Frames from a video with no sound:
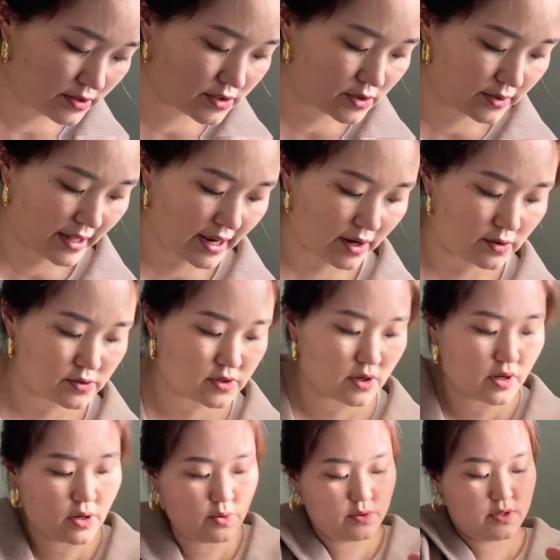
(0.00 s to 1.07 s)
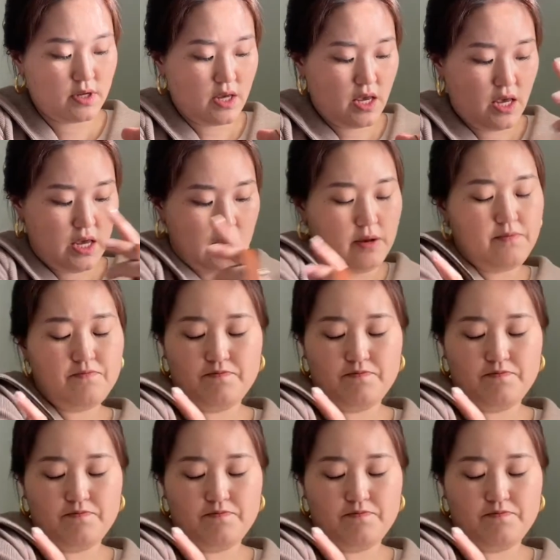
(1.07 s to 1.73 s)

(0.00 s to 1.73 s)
so that also goes in.